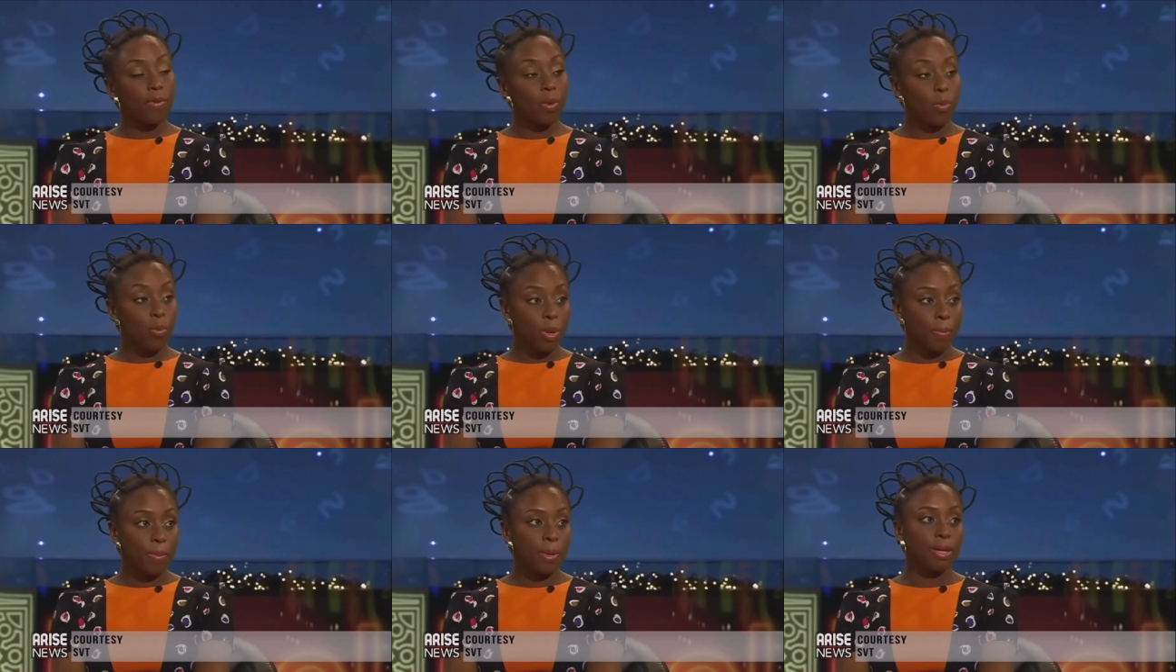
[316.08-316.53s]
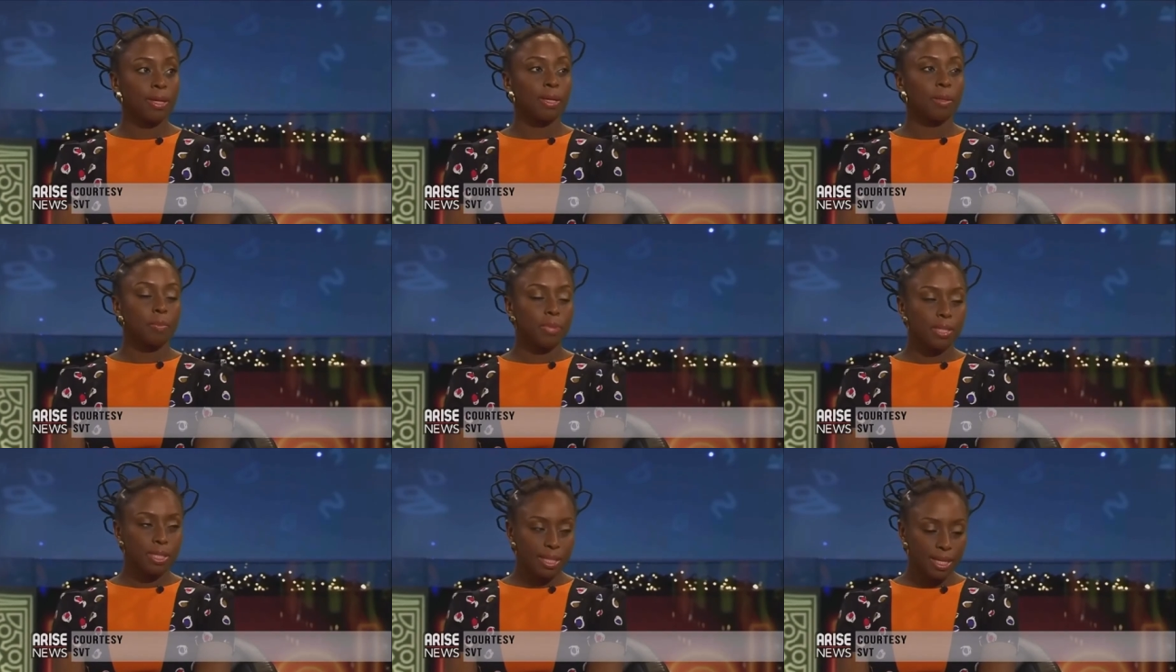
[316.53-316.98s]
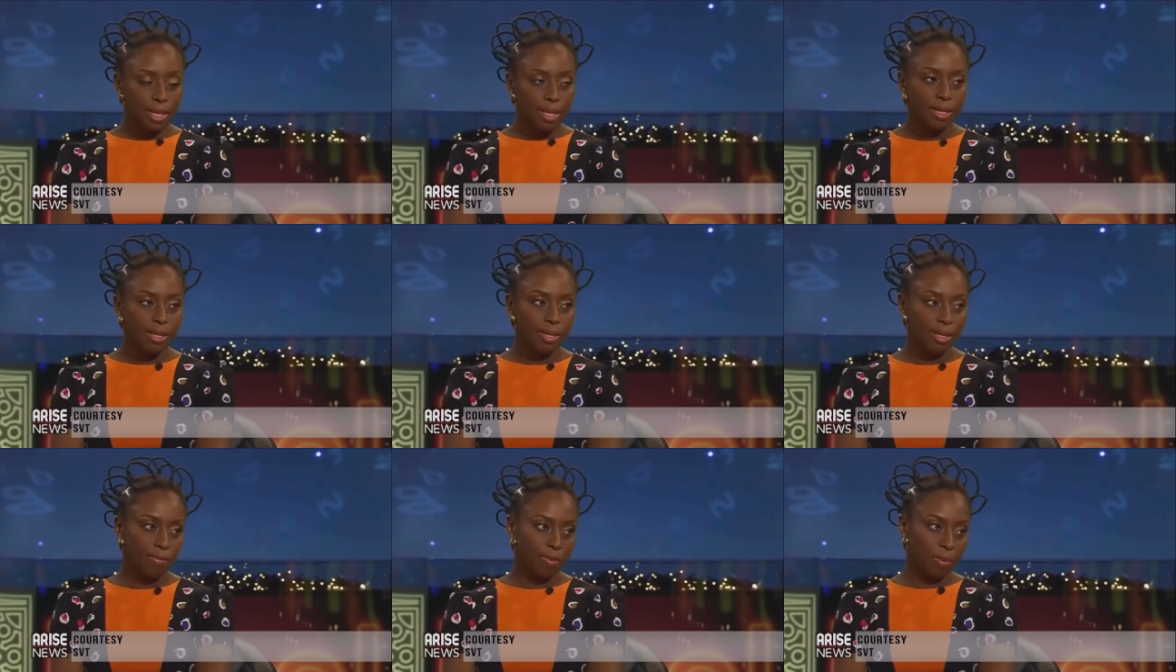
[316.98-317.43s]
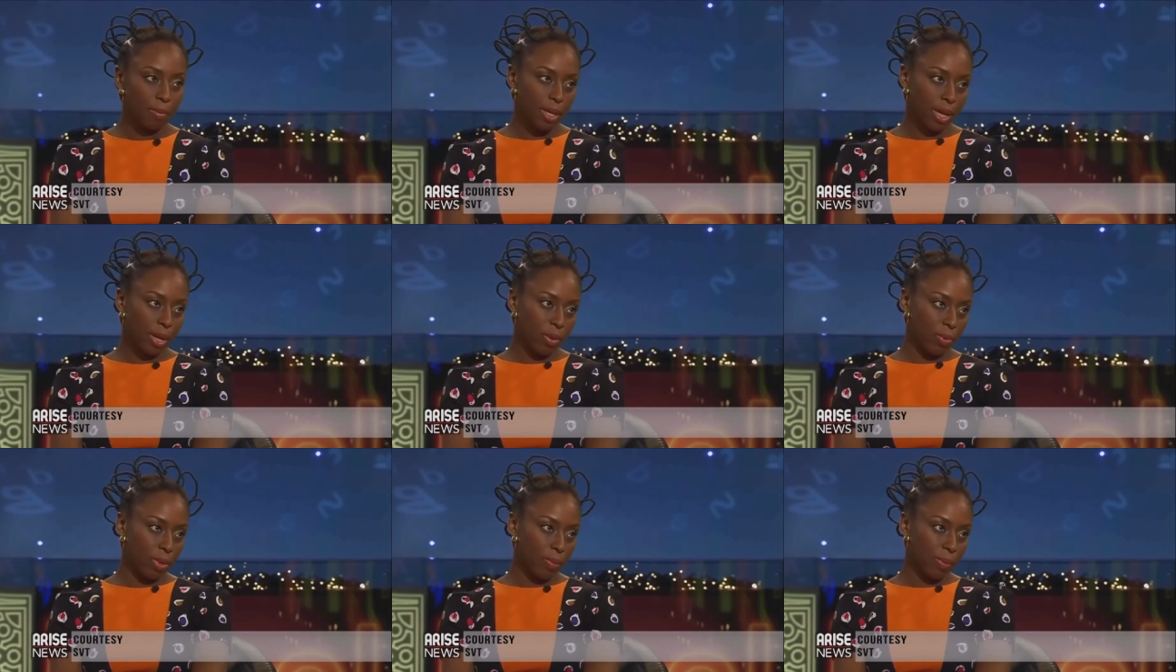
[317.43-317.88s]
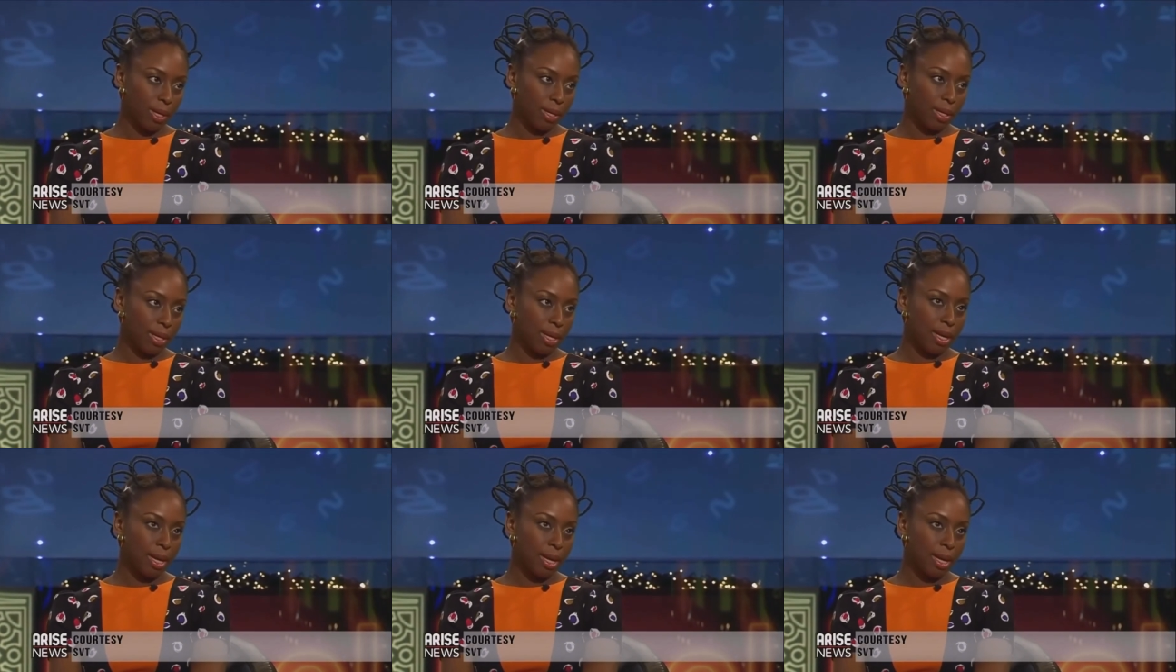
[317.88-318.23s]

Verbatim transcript: for women and particularly for black women.